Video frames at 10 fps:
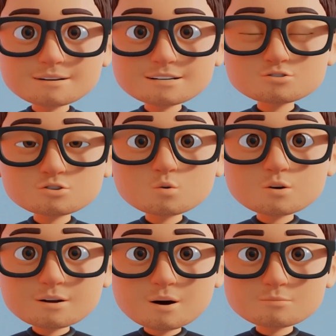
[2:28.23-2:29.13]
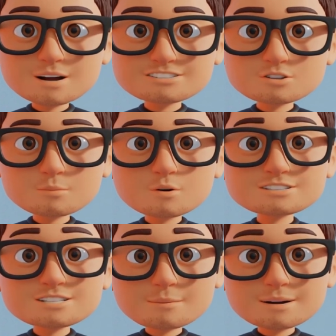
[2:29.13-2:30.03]
A tutorial on rescue mode is
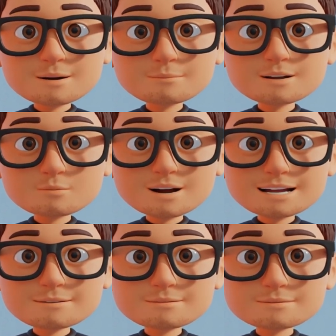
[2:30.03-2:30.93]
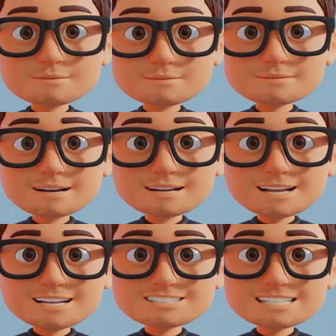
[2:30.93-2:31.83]
coming up, by the way. And
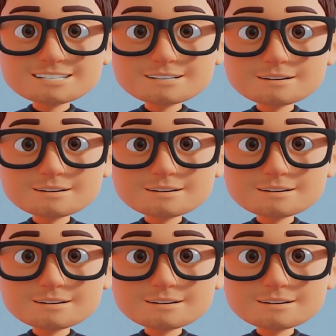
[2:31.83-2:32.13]
that's it.